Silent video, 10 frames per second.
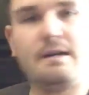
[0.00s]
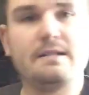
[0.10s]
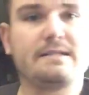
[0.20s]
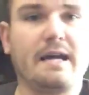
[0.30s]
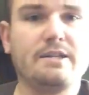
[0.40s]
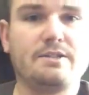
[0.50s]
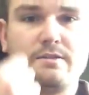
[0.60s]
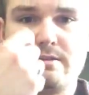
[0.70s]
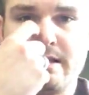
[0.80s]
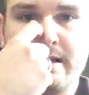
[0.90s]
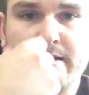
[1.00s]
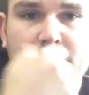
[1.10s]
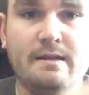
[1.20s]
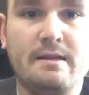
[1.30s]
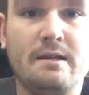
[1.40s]
a size guy.
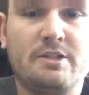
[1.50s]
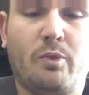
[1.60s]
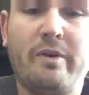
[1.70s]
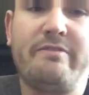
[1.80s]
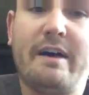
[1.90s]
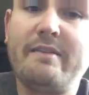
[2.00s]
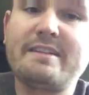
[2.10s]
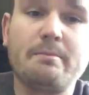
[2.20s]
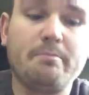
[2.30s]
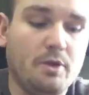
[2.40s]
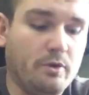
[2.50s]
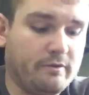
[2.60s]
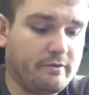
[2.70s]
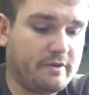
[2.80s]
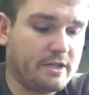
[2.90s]
25, that's a
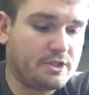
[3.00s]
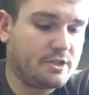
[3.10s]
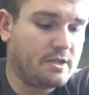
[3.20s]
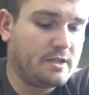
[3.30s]
beautiful fish.